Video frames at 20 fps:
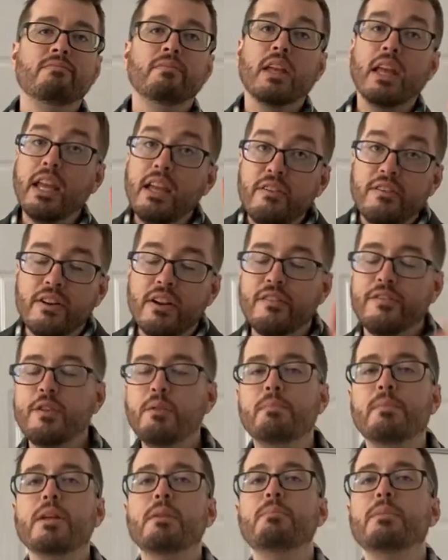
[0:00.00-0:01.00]
Even if you
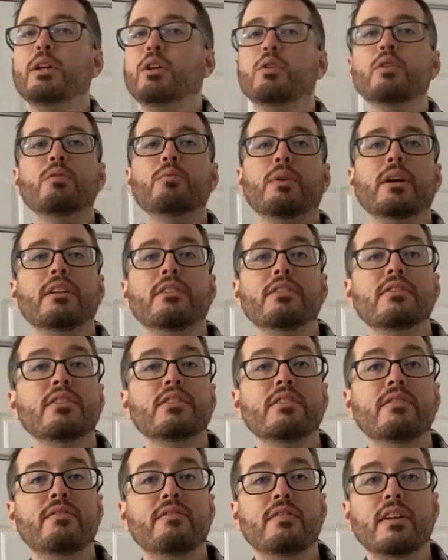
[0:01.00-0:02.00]
bid me good
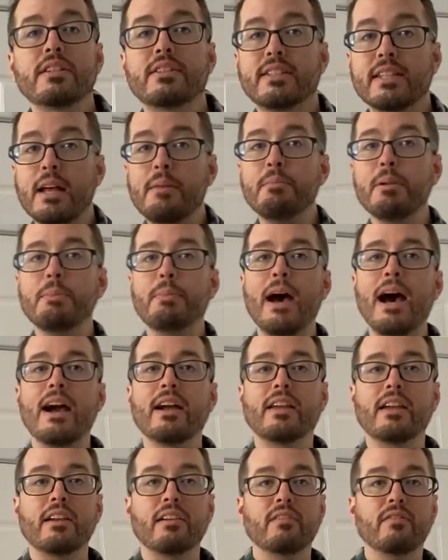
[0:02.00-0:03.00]
riddance and send me
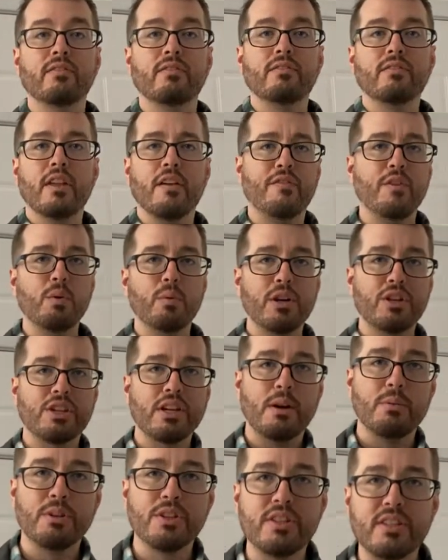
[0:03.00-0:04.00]
packing, if you wish
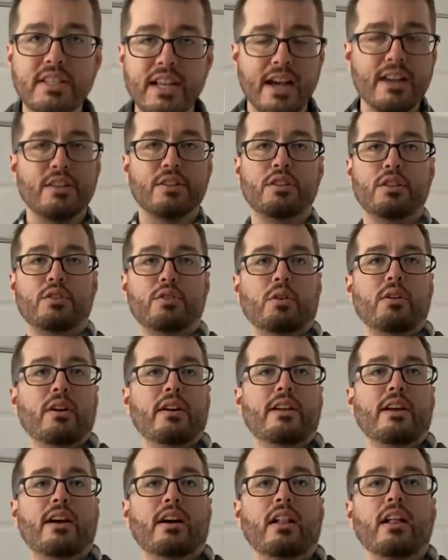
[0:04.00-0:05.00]
I was dead as a
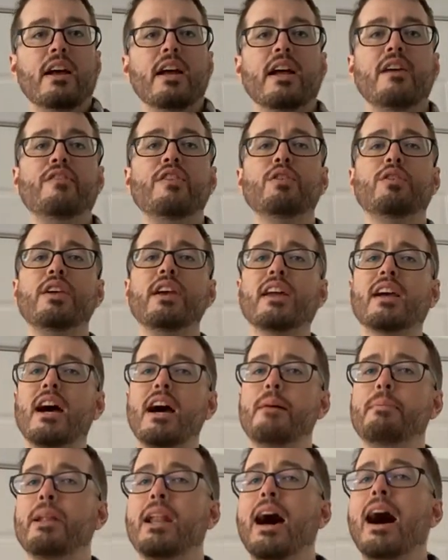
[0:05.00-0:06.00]
doornail, if you think I
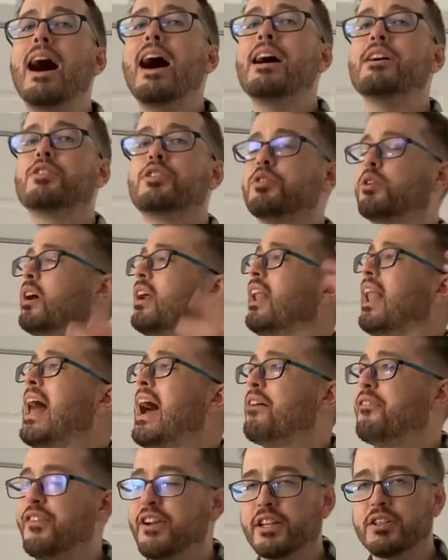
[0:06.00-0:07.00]
am an eyesore, a
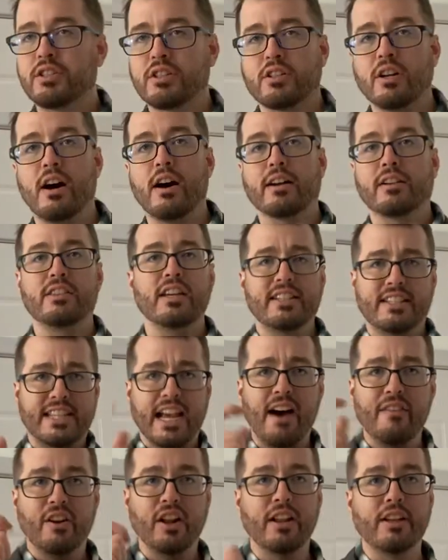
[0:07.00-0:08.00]
laughingstock, the
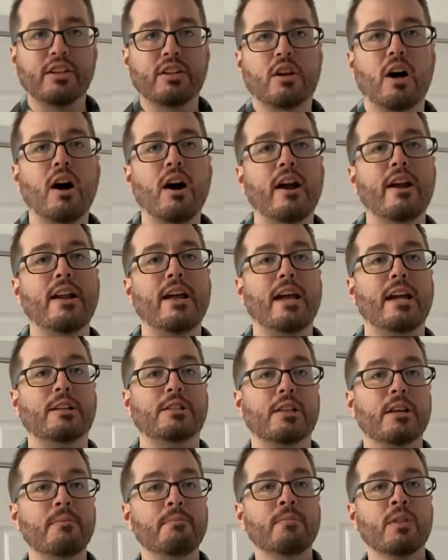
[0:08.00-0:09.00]
devil
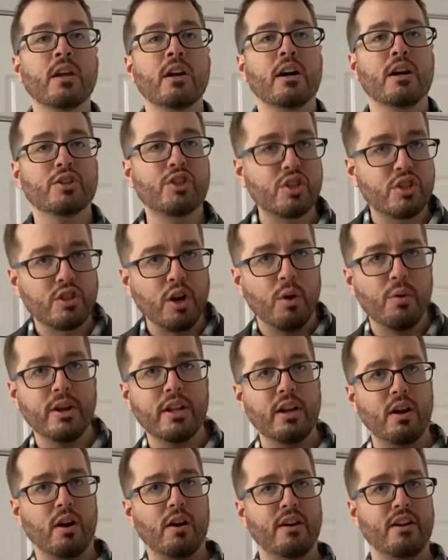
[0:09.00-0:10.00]
incarnate, a
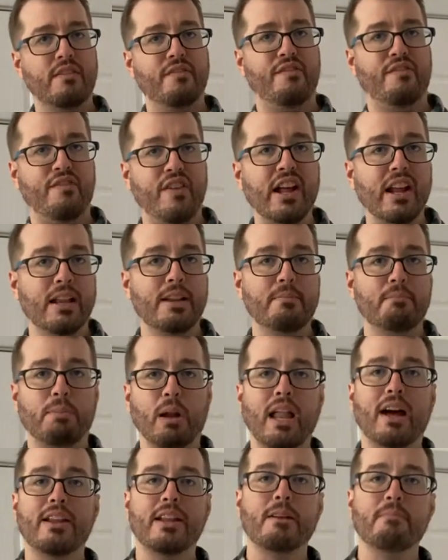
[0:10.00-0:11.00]
stony-hearted villain,
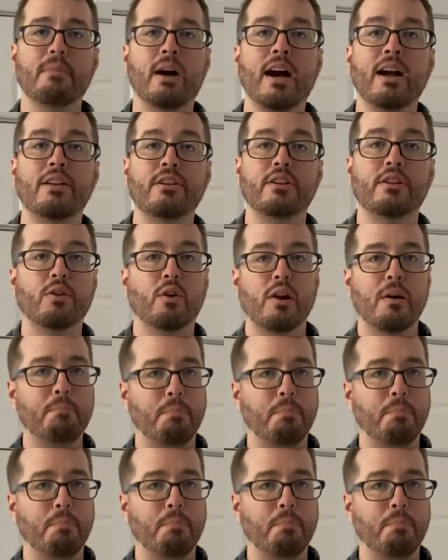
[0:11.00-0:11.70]
bloody-minded, or a